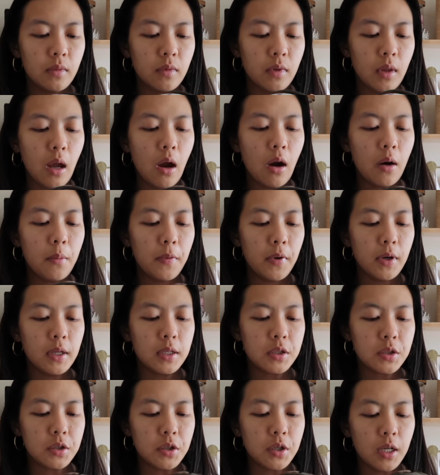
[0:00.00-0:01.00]
are pretty
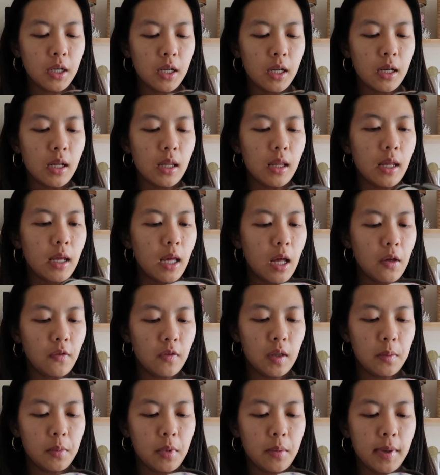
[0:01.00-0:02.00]
sturdy, and I like
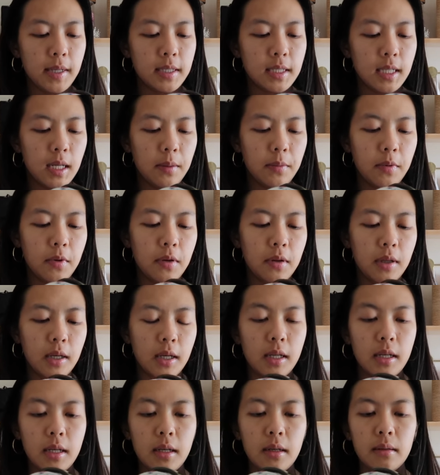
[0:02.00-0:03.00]
having them on my table,
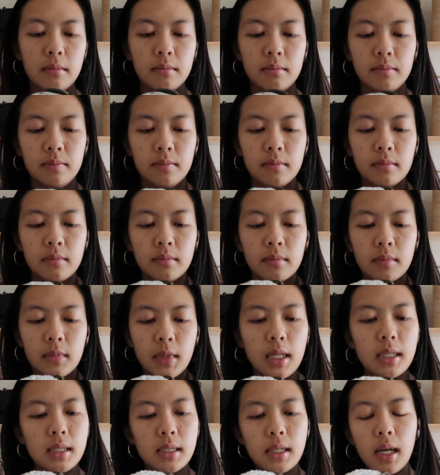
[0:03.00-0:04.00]
and
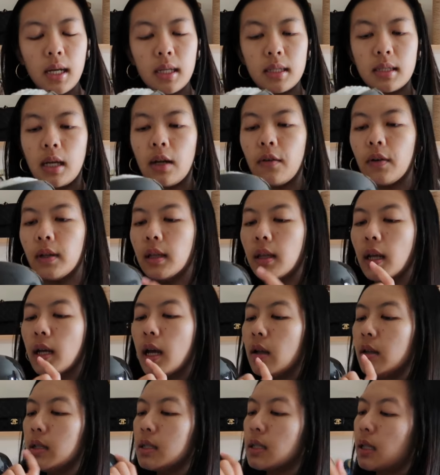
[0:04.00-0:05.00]
it's nice. I really like
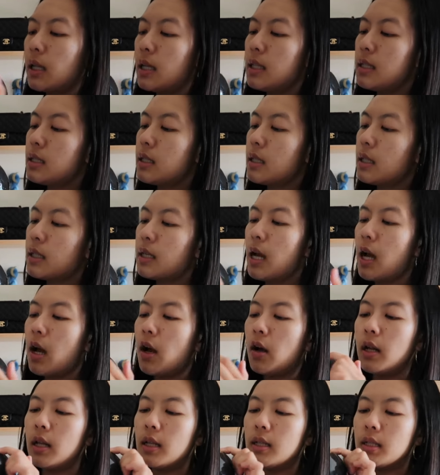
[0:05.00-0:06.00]
how this glaze turned
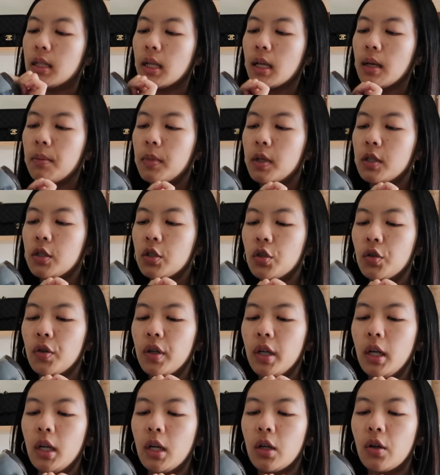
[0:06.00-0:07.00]
out. It's like a
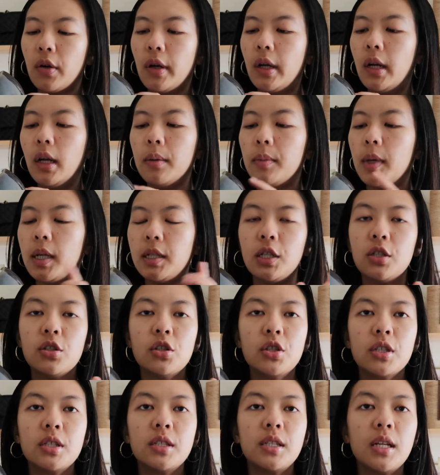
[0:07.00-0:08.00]
mystery green. My teacher
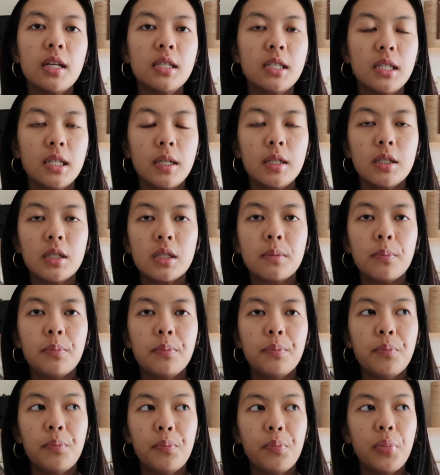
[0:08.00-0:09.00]
just says he just
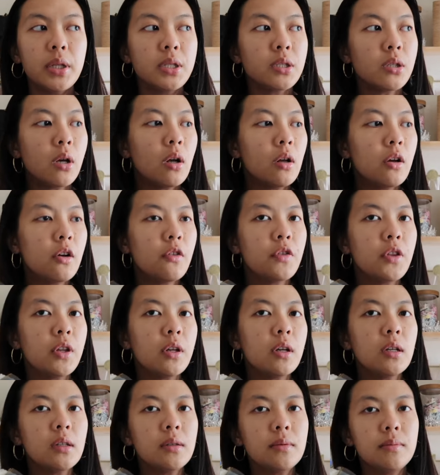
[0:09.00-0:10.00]
puts all of
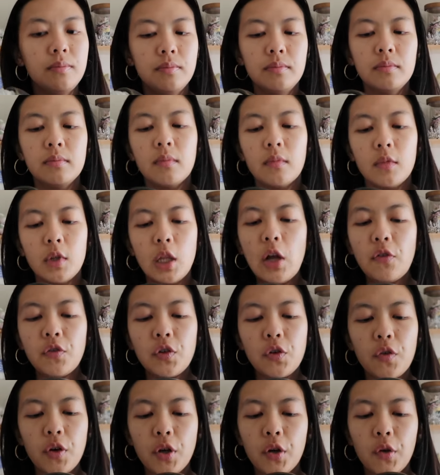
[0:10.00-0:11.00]
the
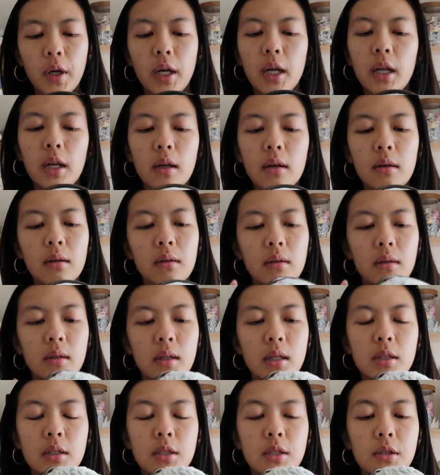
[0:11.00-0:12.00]
leftover green
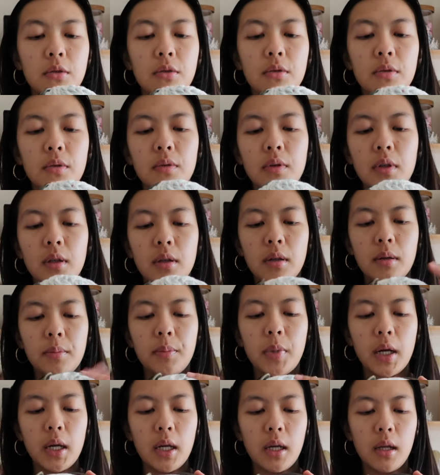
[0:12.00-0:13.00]
into the
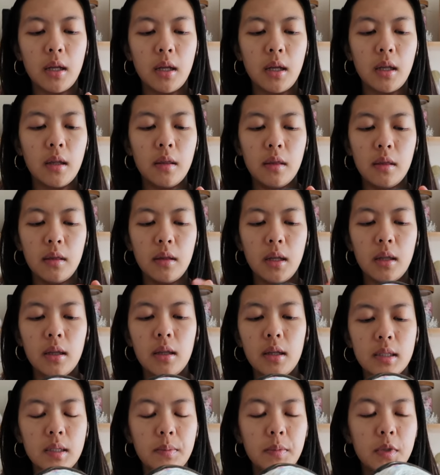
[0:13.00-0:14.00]
bucket and then
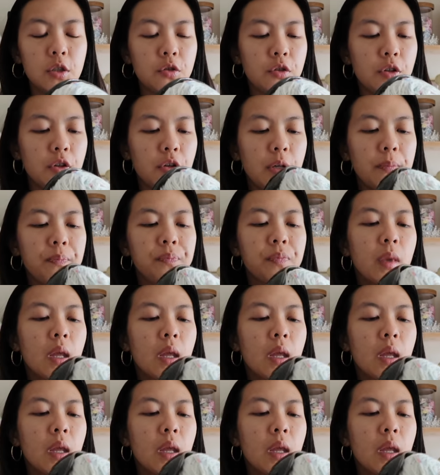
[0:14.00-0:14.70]
it's a mystery green.